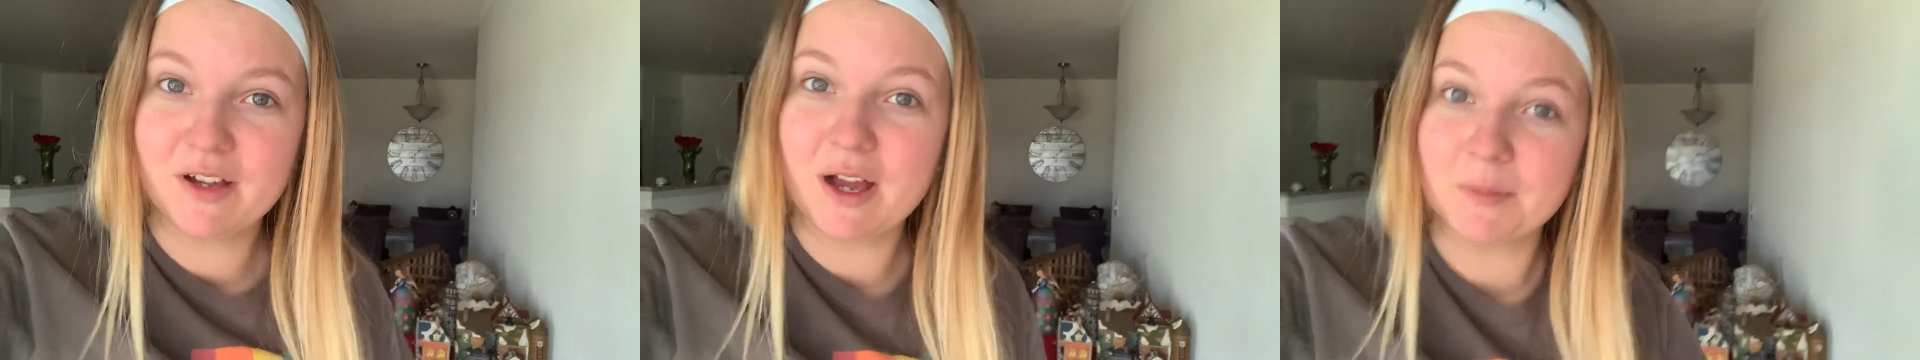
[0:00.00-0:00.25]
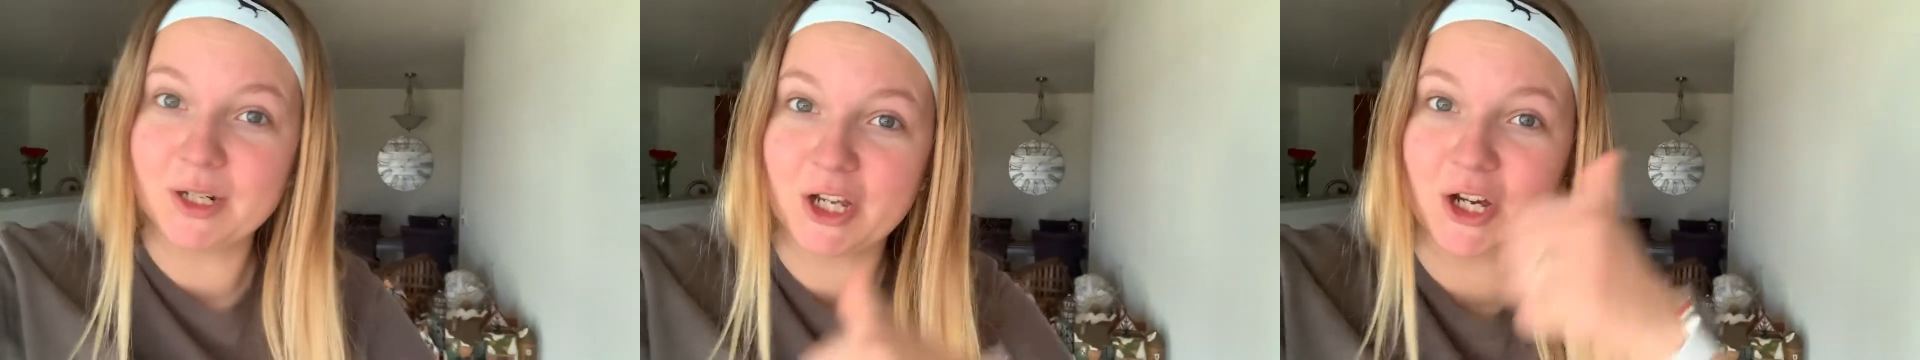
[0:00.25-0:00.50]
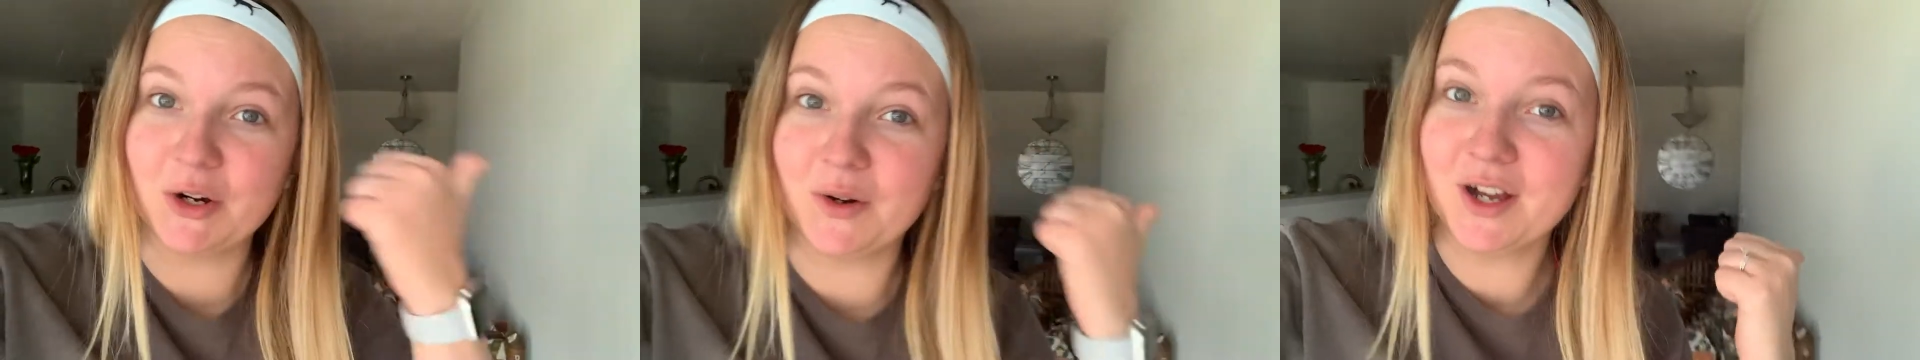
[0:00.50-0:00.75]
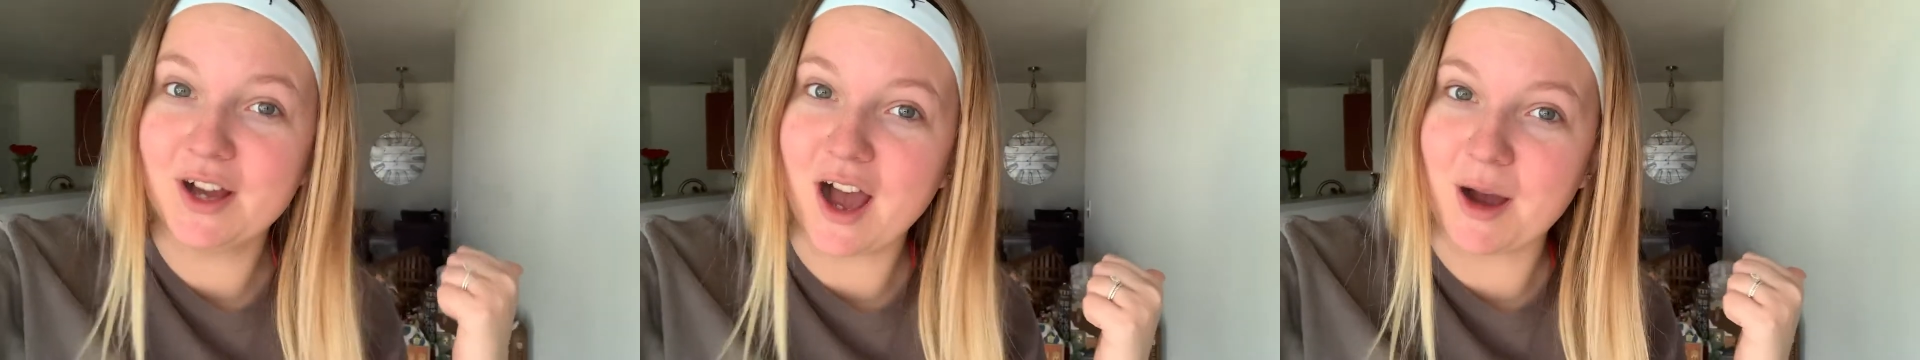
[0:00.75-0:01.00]
I'm gonna go
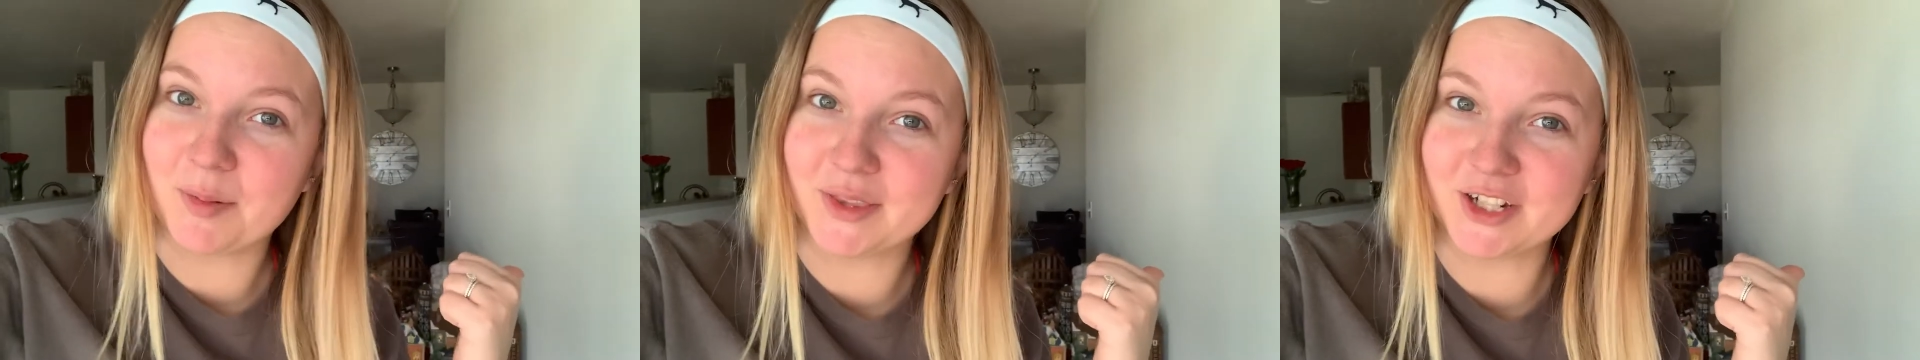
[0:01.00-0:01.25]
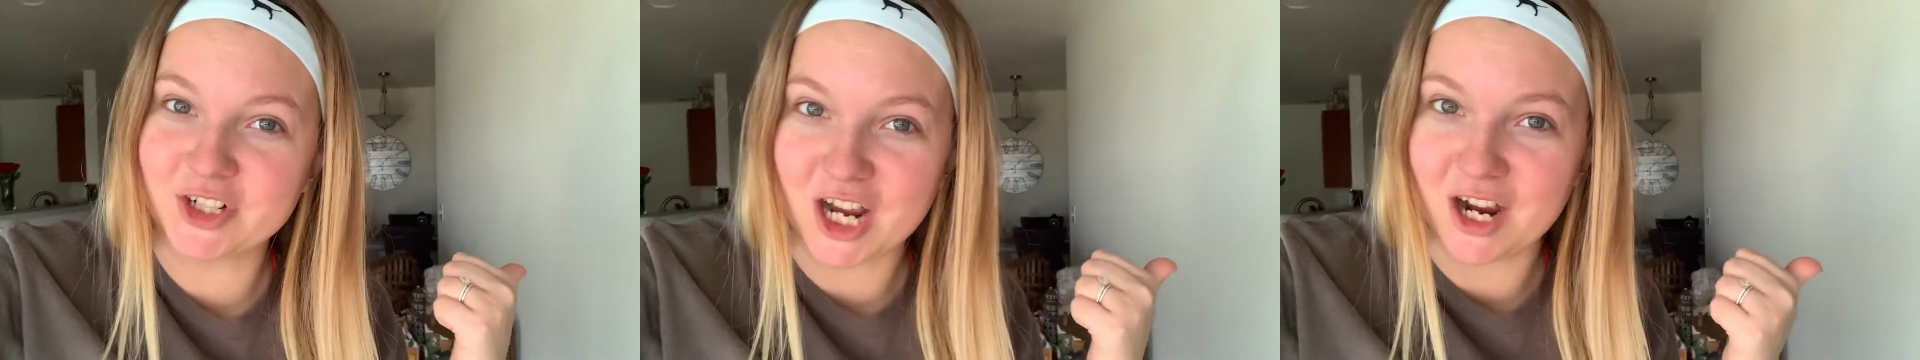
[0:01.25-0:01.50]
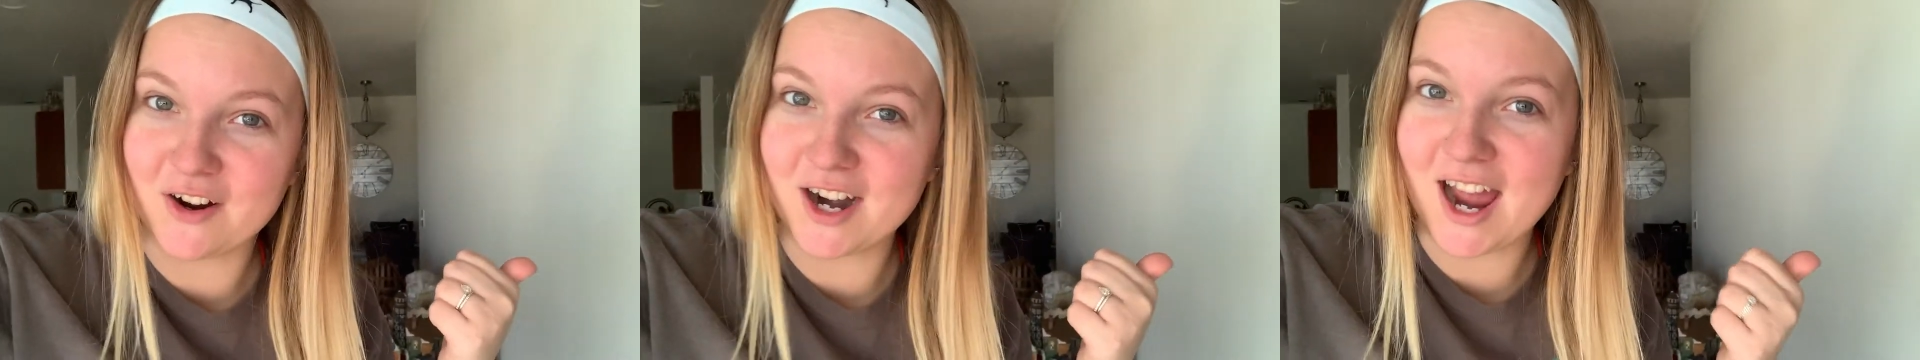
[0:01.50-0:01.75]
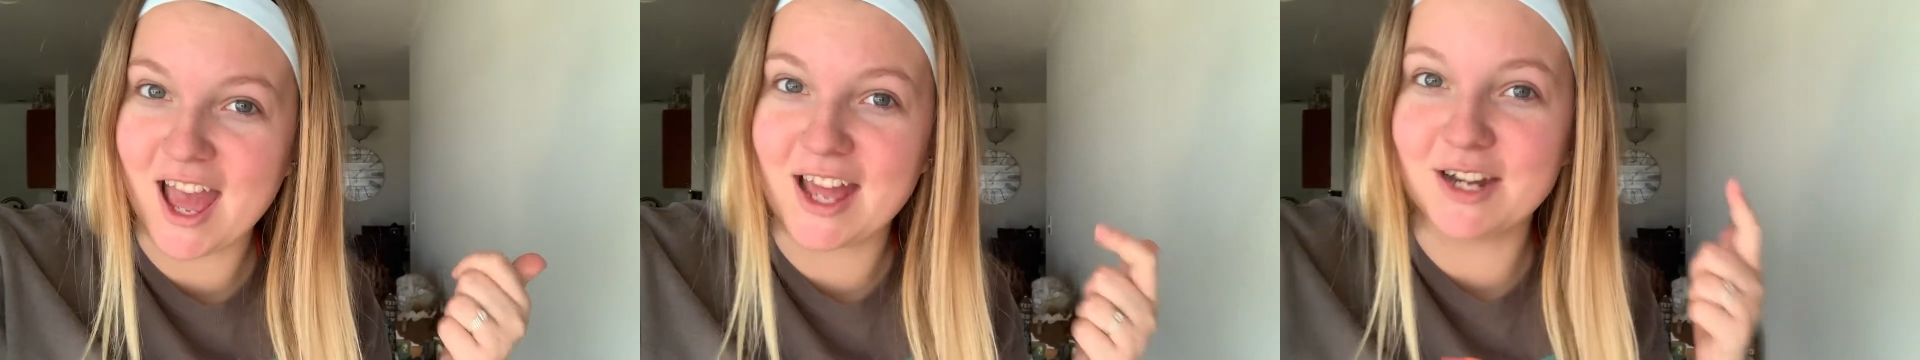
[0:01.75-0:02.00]
hop in the shower,
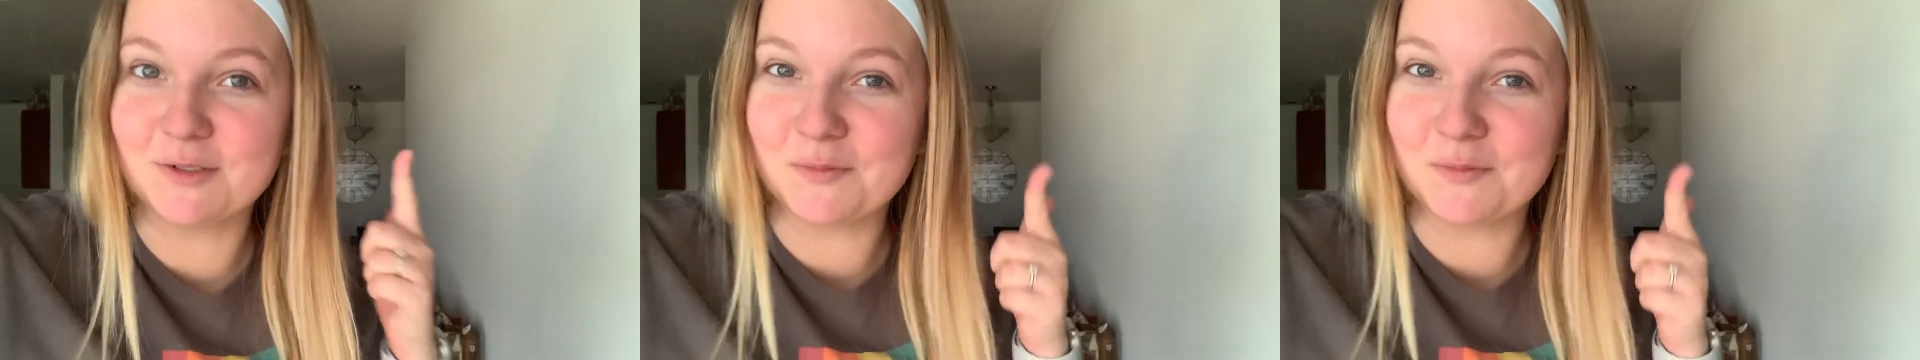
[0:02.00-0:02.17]
and